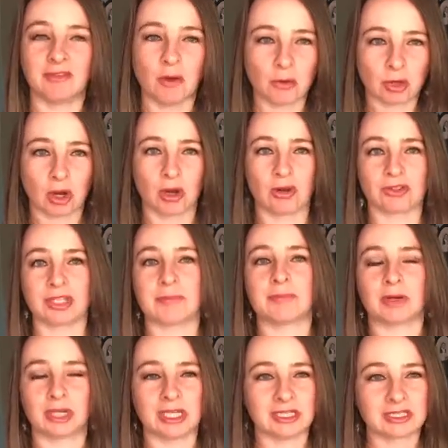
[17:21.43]
phone calls and
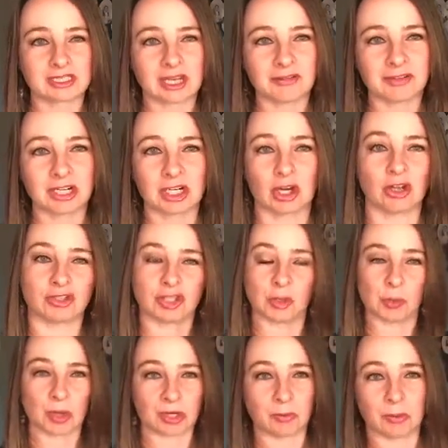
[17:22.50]
booking discovery calls, you
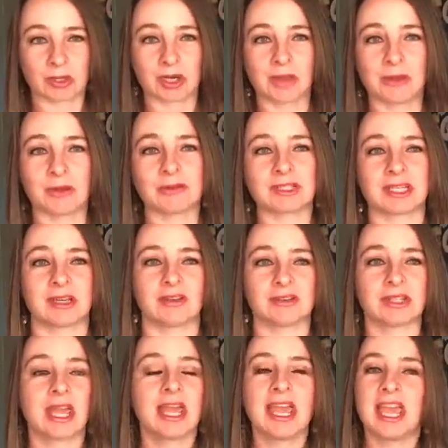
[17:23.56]
want to work on those skills.